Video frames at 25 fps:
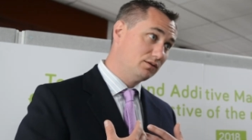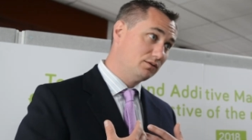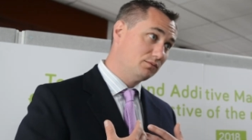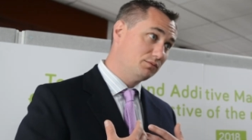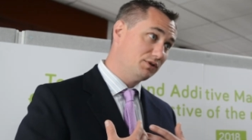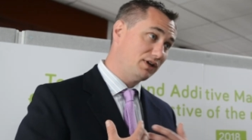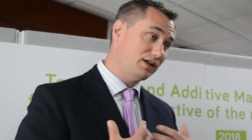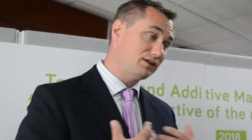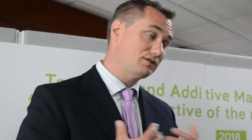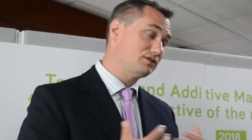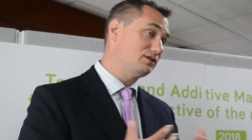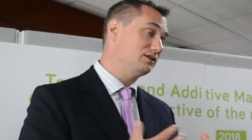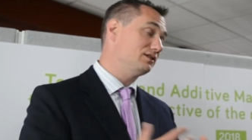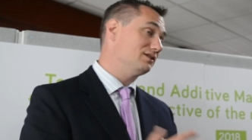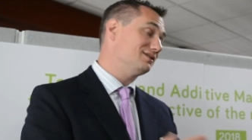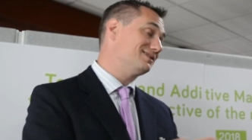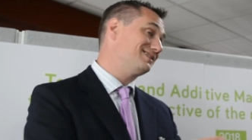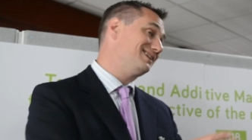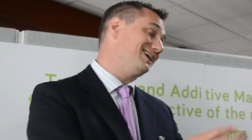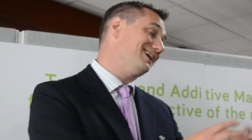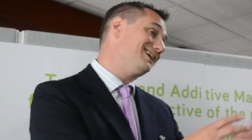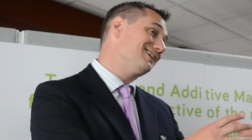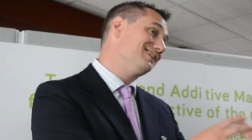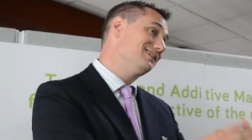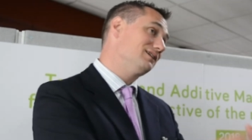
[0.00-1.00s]
But actually the
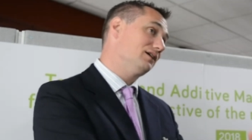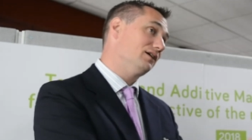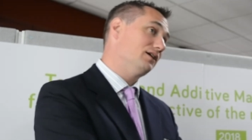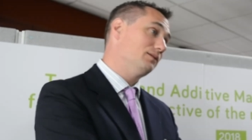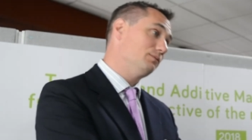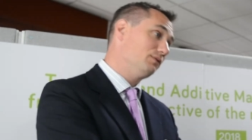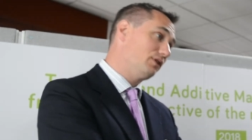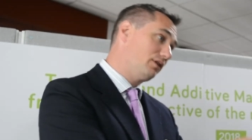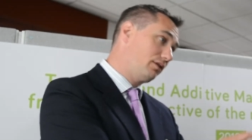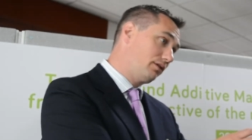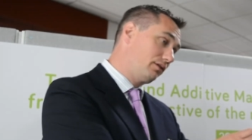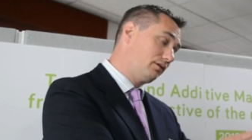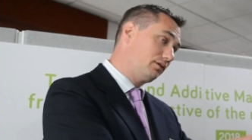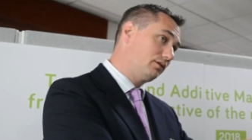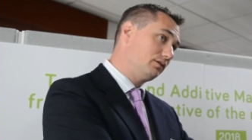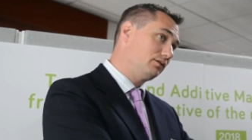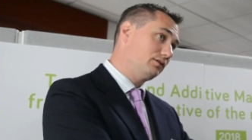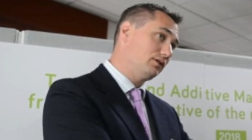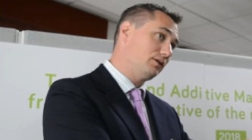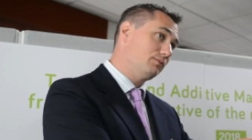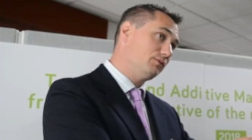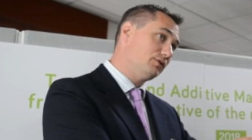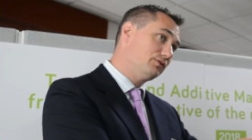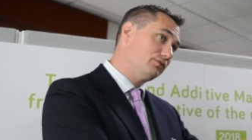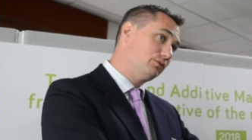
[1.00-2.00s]
second time and the third
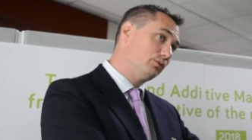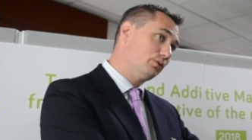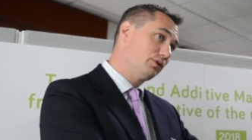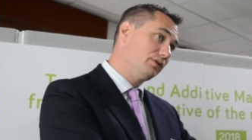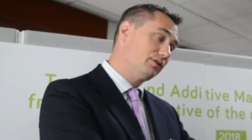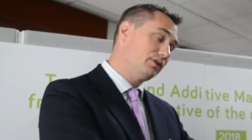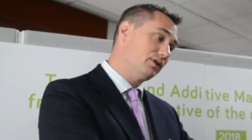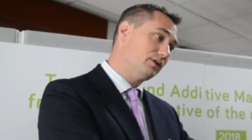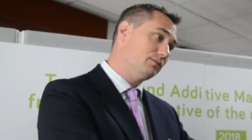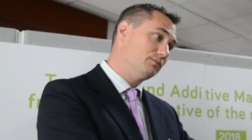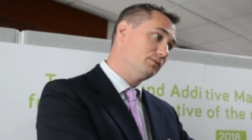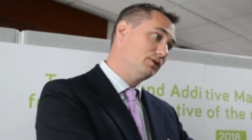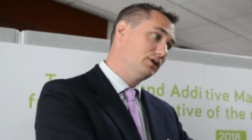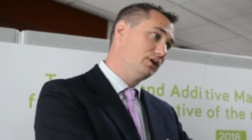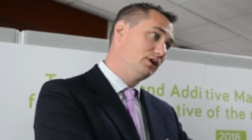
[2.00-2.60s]
time, the fourth time,